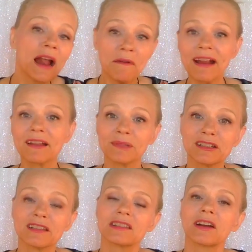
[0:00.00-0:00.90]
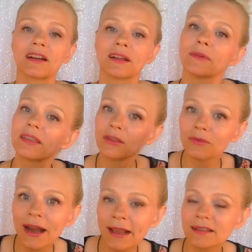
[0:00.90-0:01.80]
I recommend just starting with the
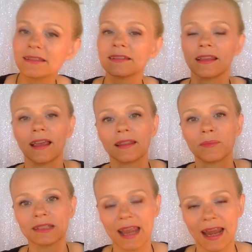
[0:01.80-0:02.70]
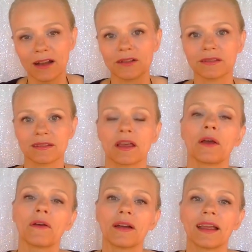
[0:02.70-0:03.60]
rice and the potatoes
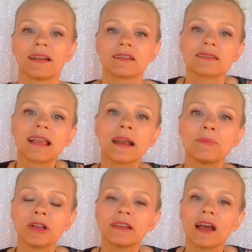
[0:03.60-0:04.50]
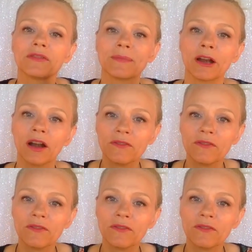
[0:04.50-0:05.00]
though, and just kind of build out from there.